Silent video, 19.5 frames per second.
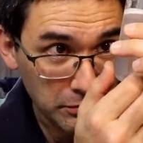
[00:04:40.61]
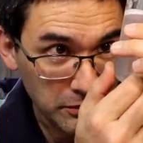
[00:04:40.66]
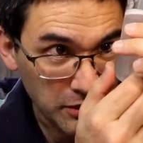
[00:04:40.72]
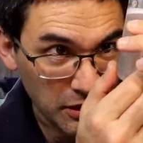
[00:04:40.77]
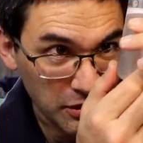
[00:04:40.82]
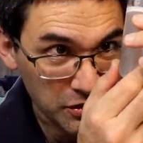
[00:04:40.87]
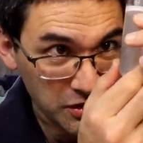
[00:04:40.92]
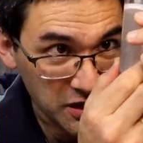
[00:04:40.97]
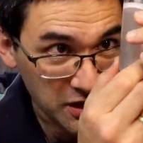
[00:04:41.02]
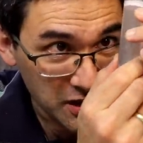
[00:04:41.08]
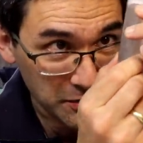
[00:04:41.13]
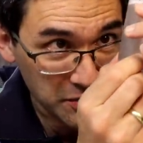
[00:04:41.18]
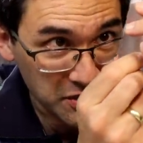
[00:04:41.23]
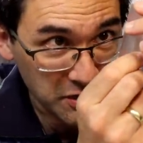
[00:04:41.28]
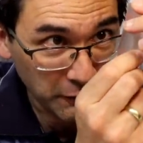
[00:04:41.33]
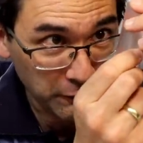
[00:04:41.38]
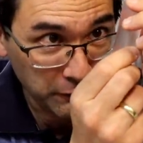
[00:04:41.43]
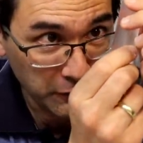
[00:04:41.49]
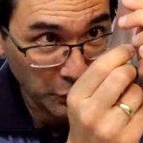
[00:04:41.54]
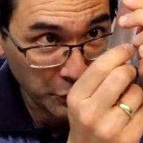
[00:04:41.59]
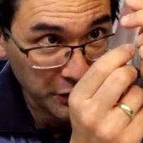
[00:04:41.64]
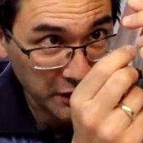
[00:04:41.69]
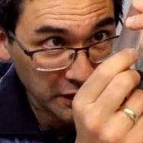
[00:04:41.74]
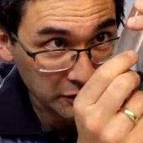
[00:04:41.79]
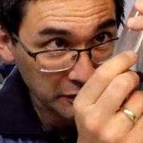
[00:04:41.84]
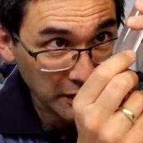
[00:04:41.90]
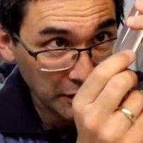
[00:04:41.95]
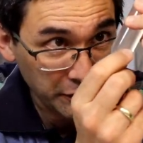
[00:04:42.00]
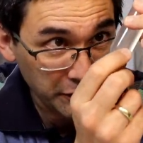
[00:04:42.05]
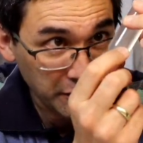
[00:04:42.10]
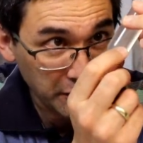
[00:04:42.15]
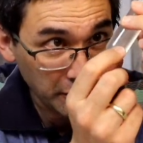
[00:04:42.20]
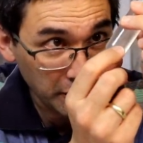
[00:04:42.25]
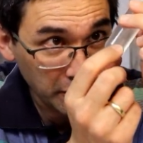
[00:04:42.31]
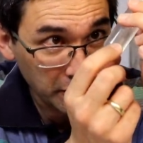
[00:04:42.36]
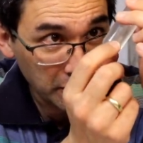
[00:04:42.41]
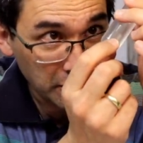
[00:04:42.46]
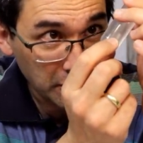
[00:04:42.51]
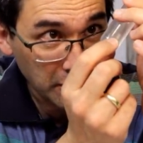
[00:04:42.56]
yeah, you see some stuff floating around
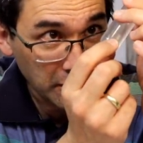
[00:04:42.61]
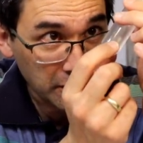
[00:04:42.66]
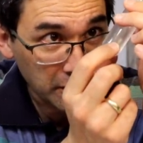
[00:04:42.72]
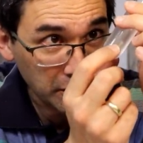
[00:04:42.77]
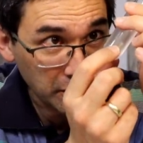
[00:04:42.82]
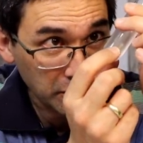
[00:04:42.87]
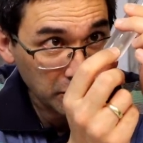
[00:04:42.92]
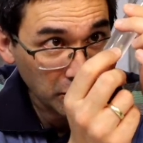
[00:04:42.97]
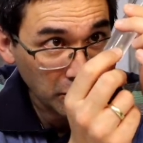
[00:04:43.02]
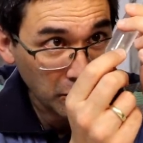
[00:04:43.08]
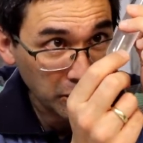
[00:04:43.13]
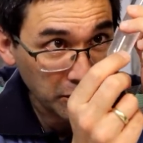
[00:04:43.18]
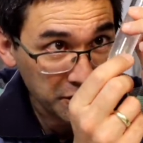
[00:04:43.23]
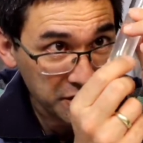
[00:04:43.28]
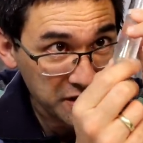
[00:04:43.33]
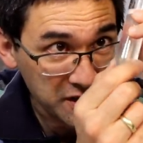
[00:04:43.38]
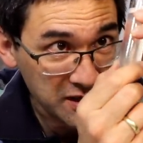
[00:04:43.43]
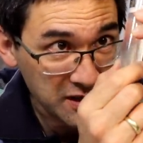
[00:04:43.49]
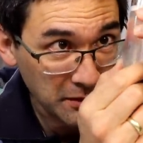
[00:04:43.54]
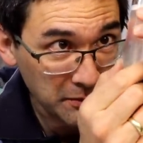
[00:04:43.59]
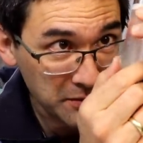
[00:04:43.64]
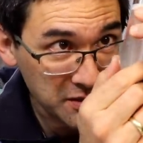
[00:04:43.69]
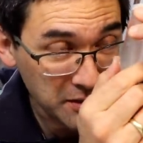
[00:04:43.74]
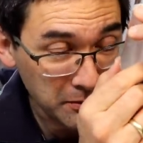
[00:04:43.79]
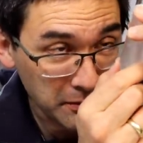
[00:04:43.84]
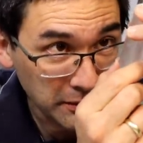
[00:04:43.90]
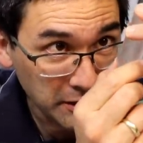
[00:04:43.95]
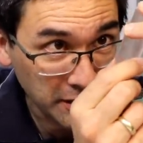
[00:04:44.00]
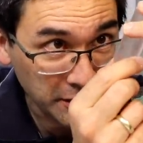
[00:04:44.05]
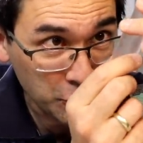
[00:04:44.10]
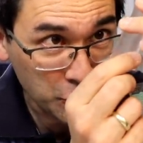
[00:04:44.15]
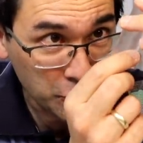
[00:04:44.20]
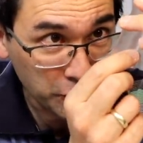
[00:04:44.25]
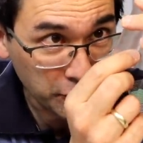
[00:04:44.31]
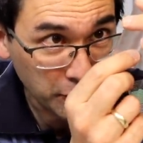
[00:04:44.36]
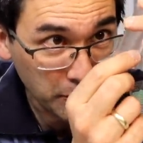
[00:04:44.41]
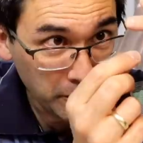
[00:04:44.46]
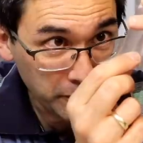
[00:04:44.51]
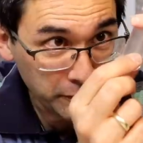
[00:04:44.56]
here. I don't know. Is this some some lunch
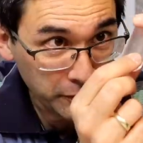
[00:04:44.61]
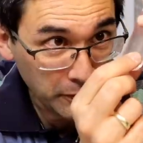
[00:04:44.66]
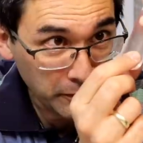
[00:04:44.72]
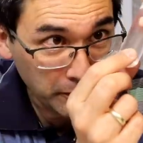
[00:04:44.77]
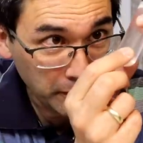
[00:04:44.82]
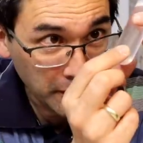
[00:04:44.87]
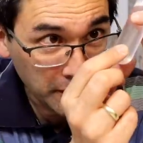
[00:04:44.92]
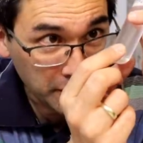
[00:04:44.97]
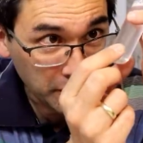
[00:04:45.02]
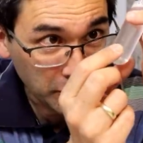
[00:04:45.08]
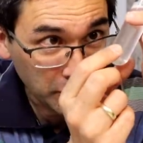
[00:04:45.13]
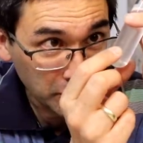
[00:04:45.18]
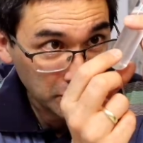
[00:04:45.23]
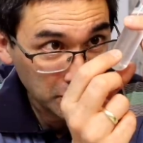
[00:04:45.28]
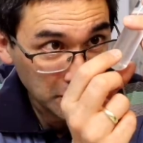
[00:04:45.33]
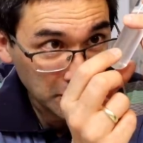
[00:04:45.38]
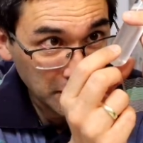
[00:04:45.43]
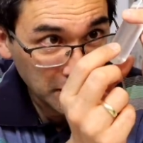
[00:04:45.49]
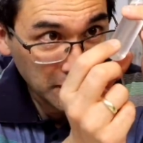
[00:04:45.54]
from from I don't know.